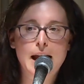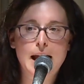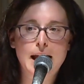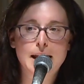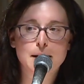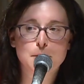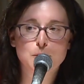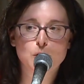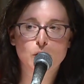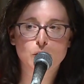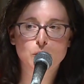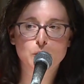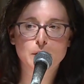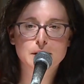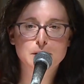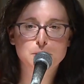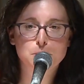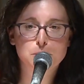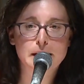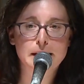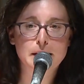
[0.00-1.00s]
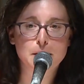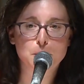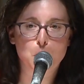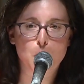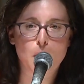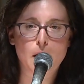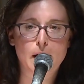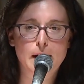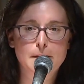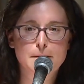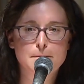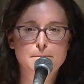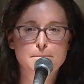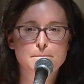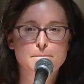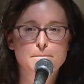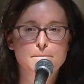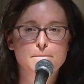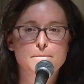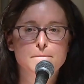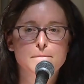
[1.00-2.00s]
And I'm going to explain why.
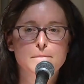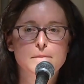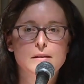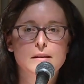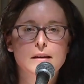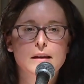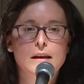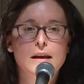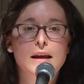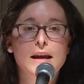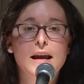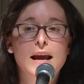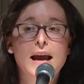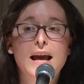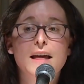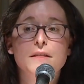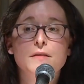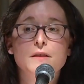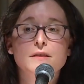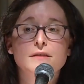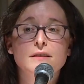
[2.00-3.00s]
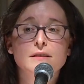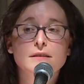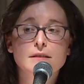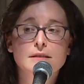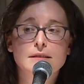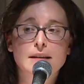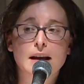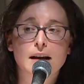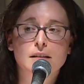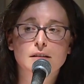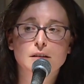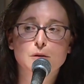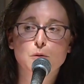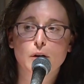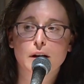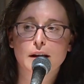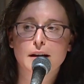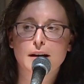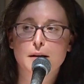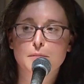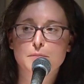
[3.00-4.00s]
And this is exactly what
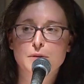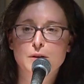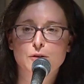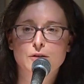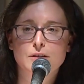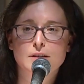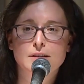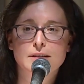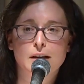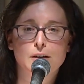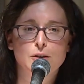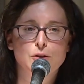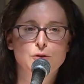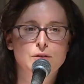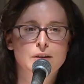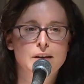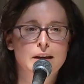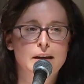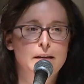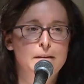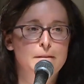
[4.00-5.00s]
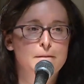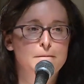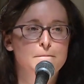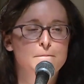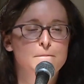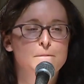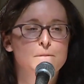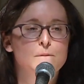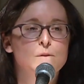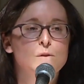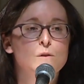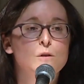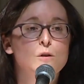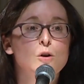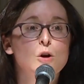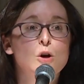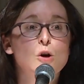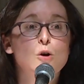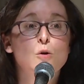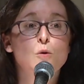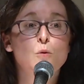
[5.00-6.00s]
I come here to tell you today.
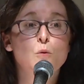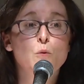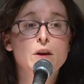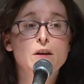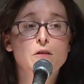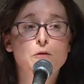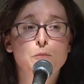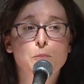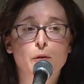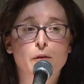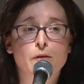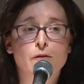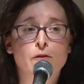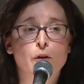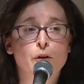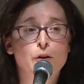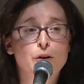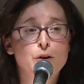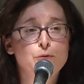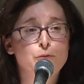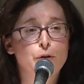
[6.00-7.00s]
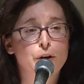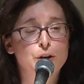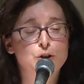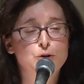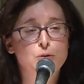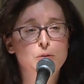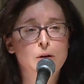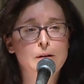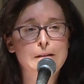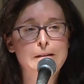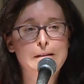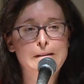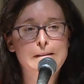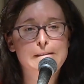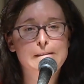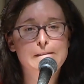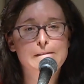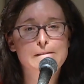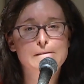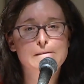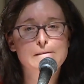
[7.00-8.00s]
We have perverted ritual
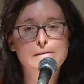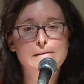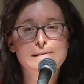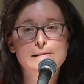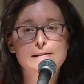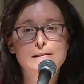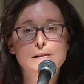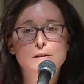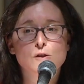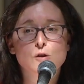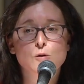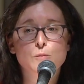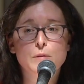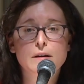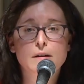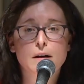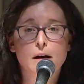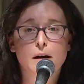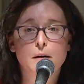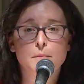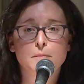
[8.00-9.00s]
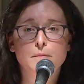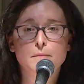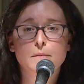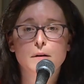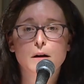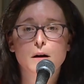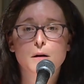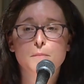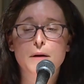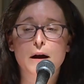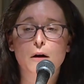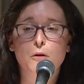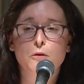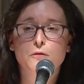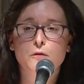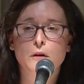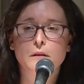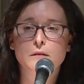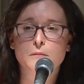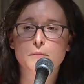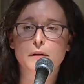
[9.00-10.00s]
to become about
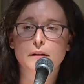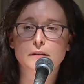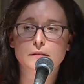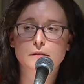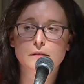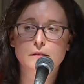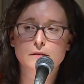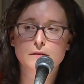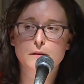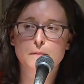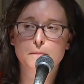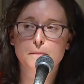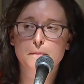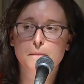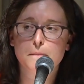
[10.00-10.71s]
fundamentalism.